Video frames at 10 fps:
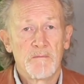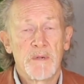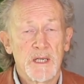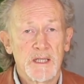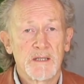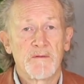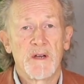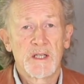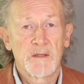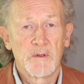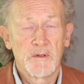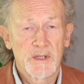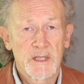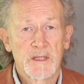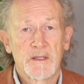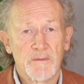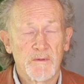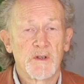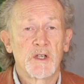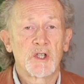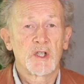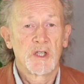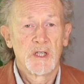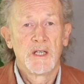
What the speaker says: beans, vegetables, some fish,